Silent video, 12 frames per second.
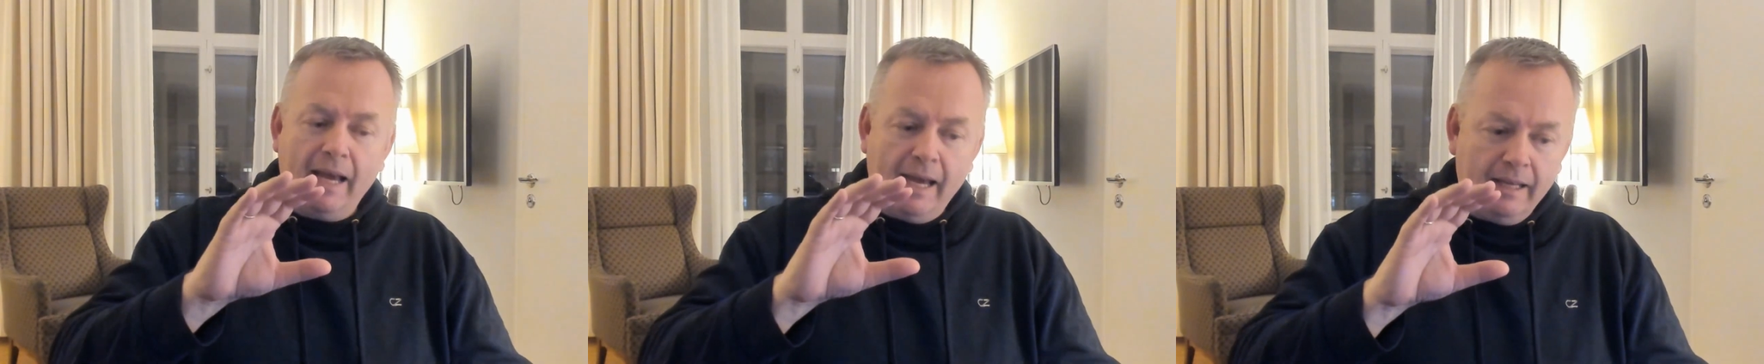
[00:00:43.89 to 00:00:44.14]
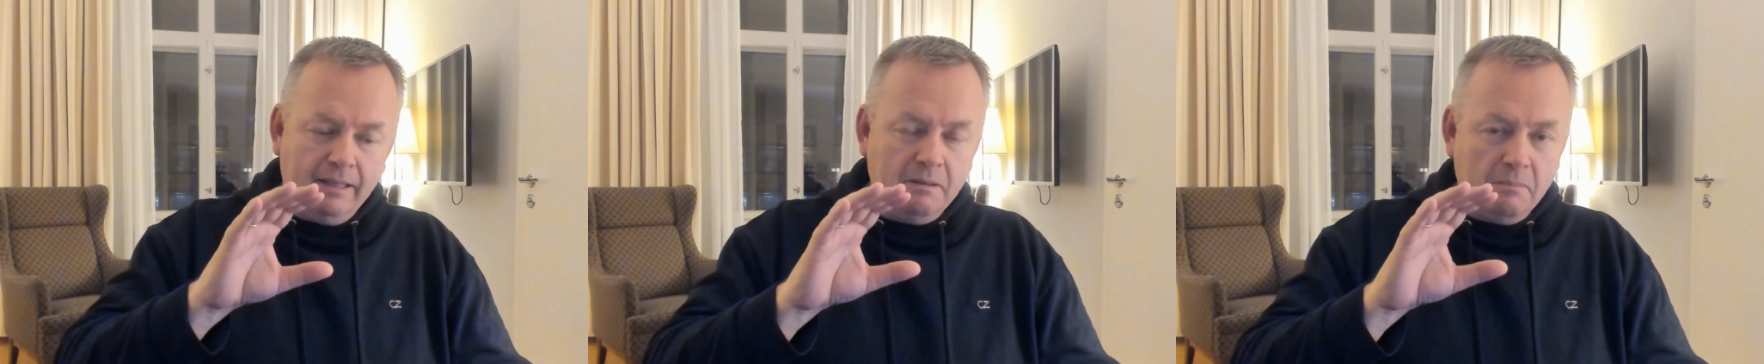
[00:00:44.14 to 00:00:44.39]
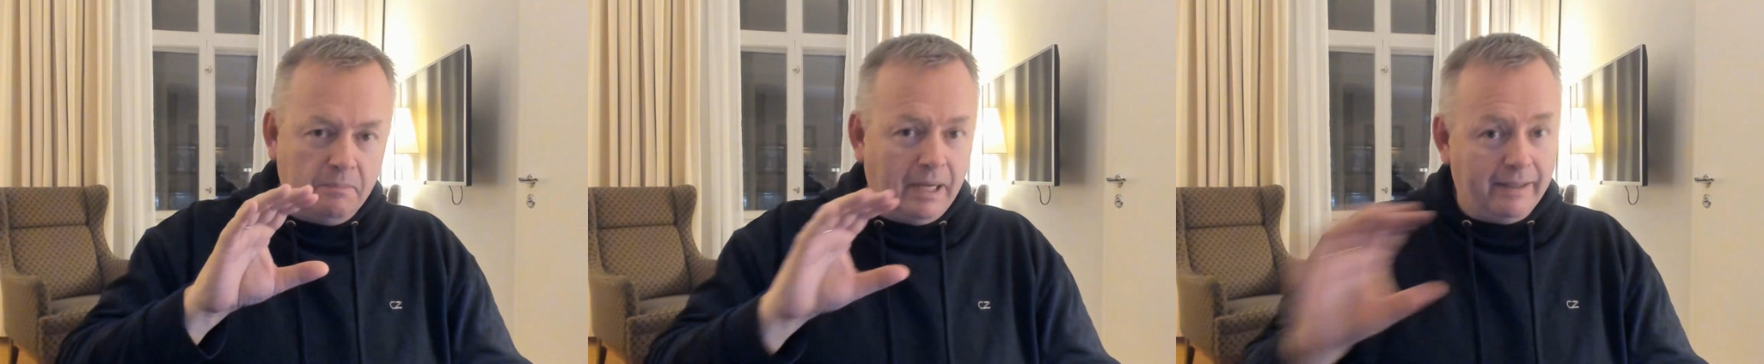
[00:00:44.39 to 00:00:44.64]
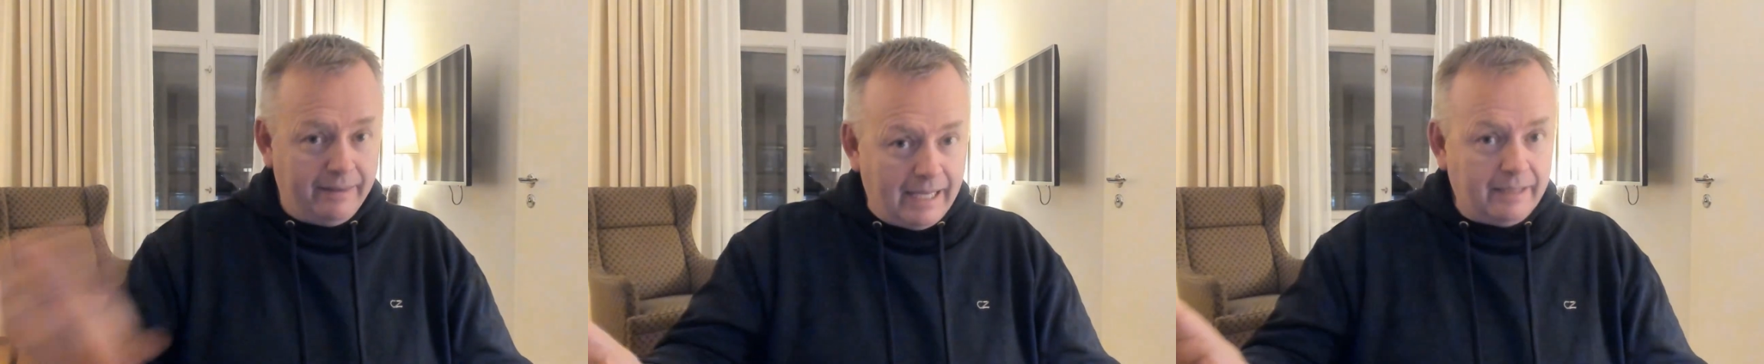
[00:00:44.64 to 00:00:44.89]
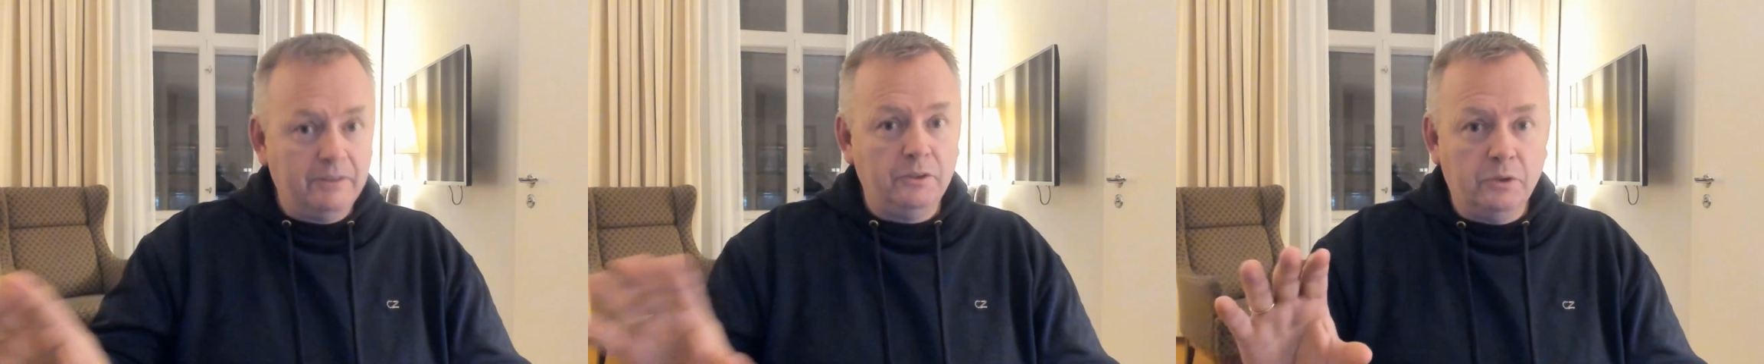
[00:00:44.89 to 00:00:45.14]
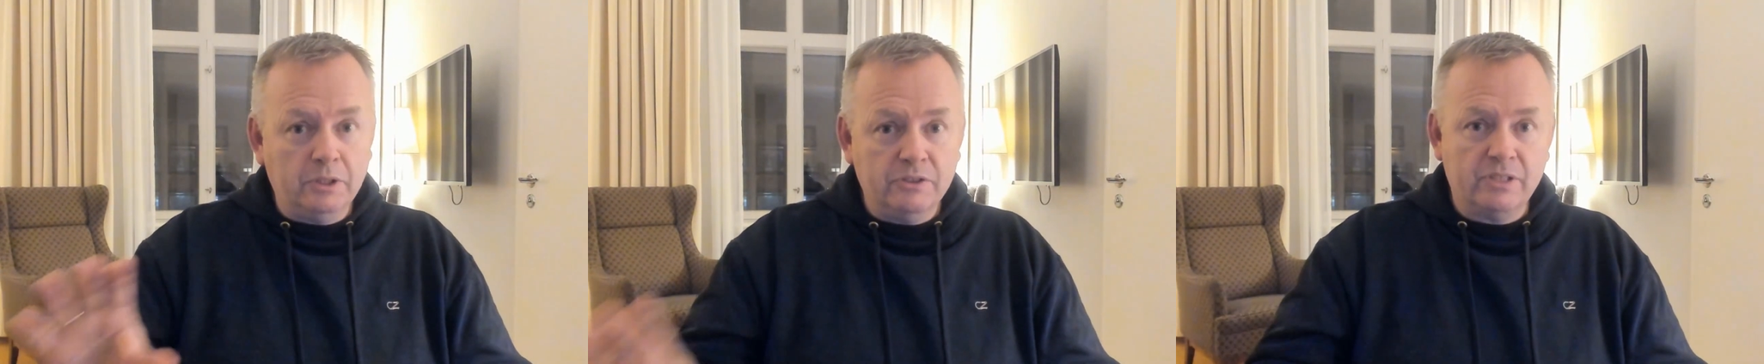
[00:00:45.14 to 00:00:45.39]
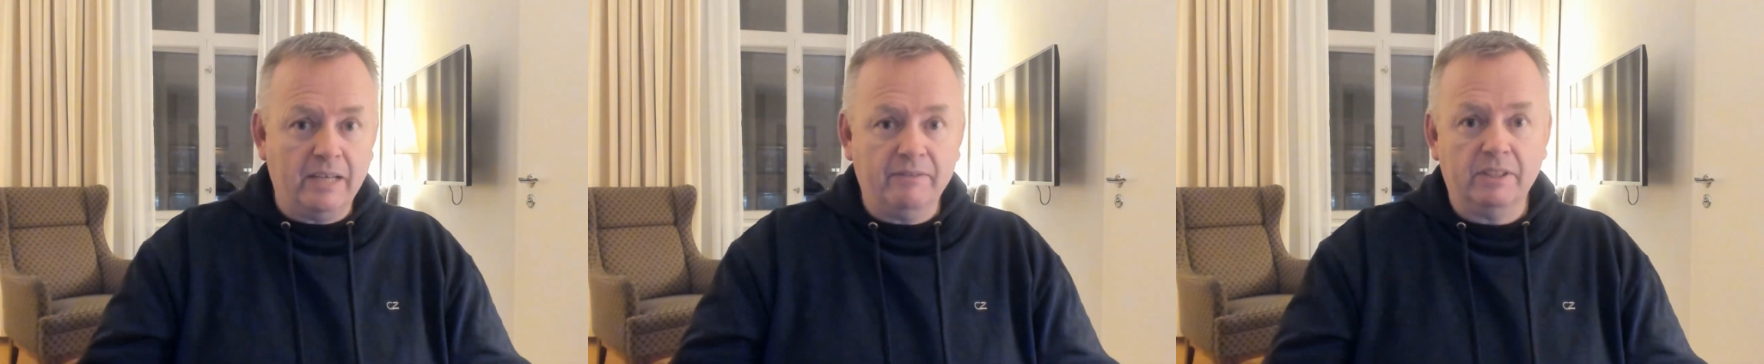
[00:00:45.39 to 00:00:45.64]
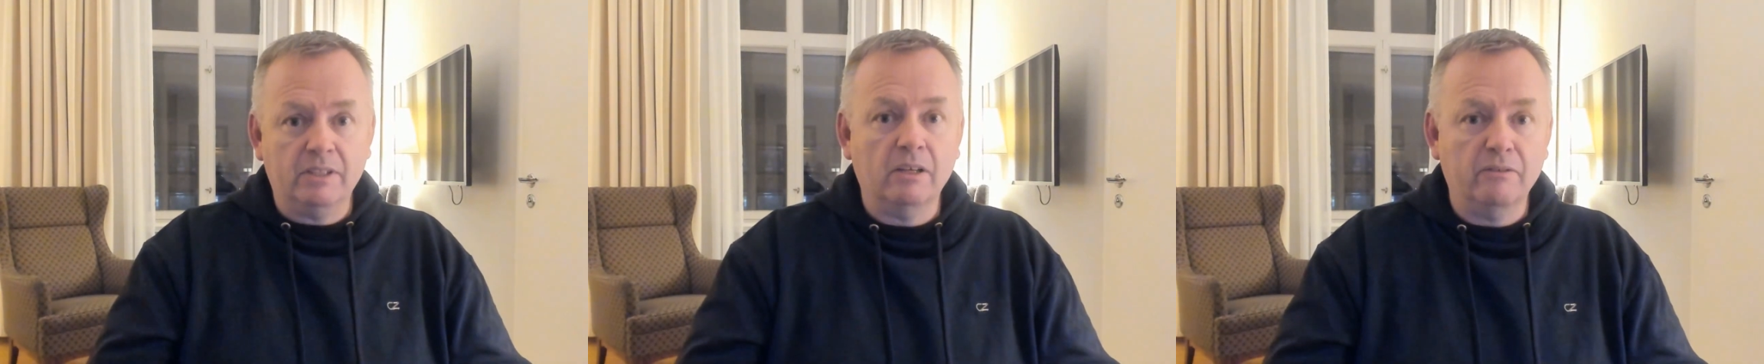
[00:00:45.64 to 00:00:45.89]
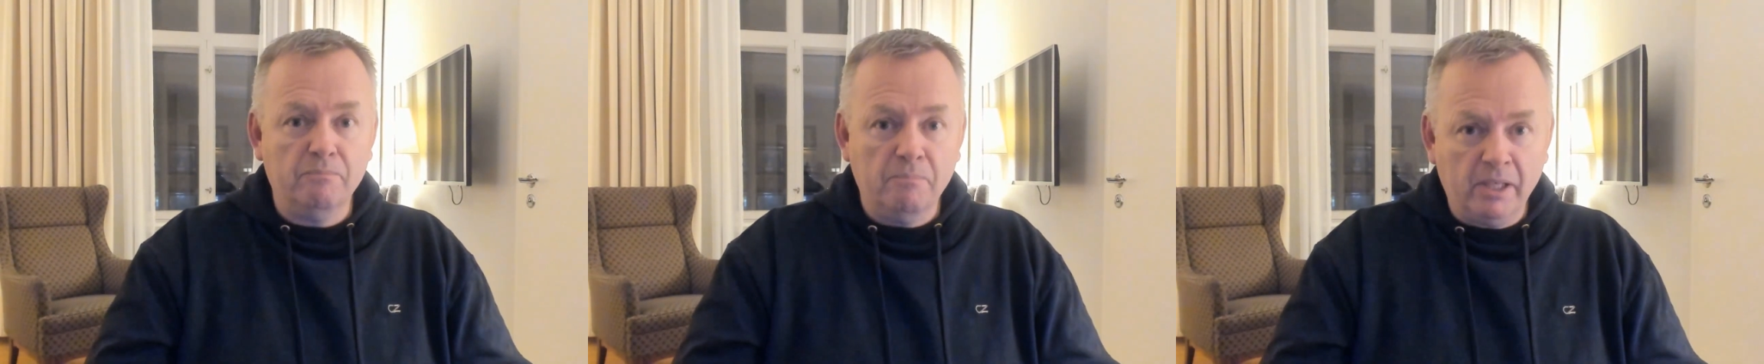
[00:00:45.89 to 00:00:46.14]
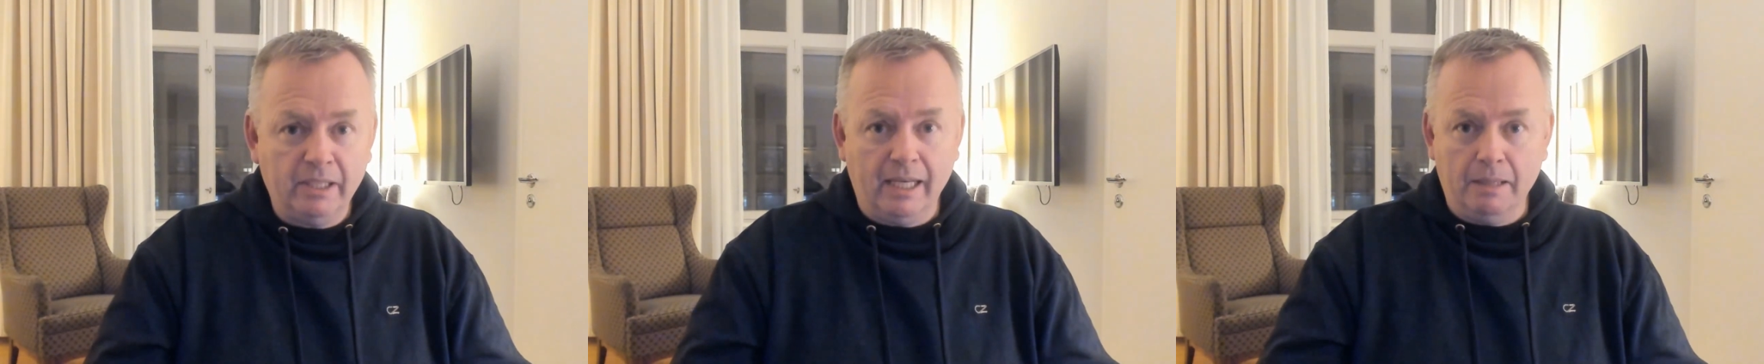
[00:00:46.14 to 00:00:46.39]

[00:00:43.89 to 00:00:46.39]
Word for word: and by that, you can save a ton of money